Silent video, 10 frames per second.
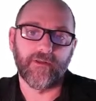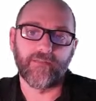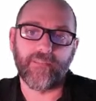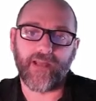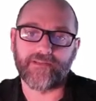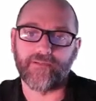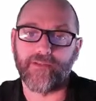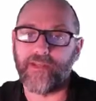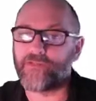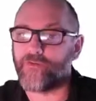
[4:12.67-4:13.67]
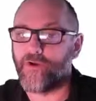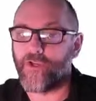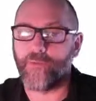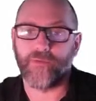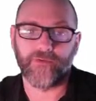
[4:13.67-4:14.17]
pass it with an extra
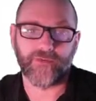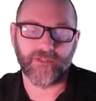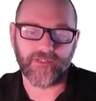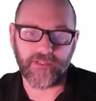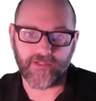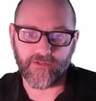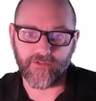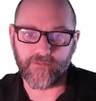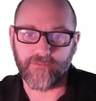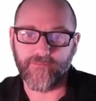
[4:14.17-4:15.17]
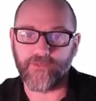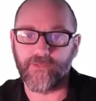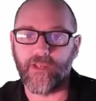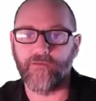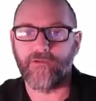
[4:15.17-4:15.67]
argument, which would just get ignored. So we
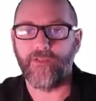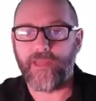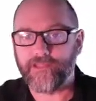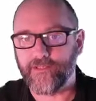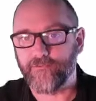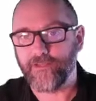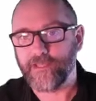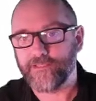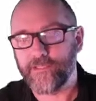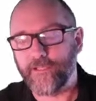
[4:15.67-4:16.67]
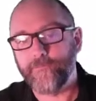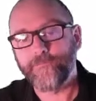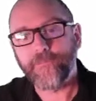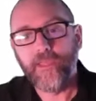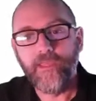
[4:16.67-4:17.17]
covered all that stuff last time.
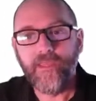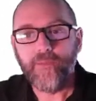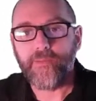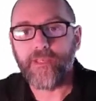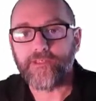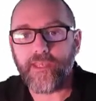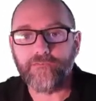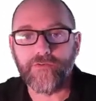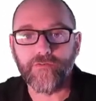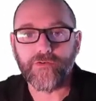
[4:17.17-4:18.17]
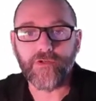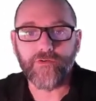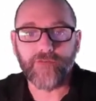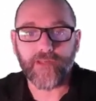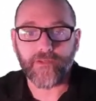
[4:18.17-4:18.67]
Because I have no
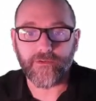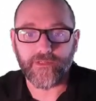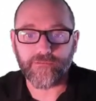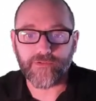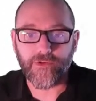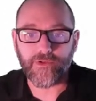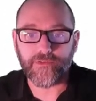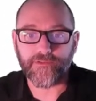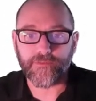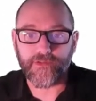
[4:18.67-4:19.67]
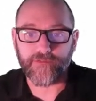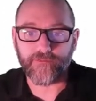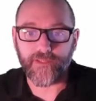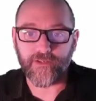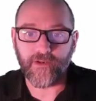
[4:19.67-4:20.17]
return value, it's returning the special
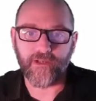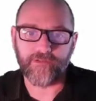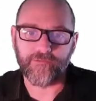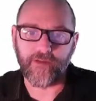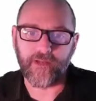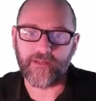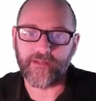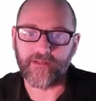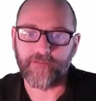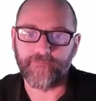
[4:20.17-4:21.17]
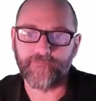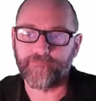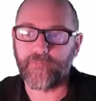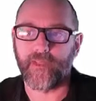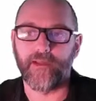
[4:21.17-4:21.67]
value undefined here.
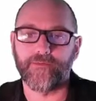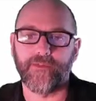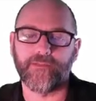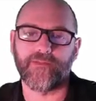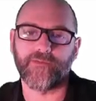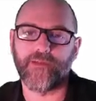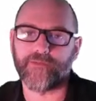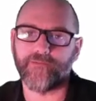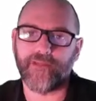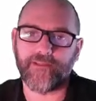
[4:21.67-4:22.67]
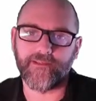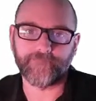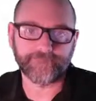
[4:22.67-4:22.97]
So that's a special value.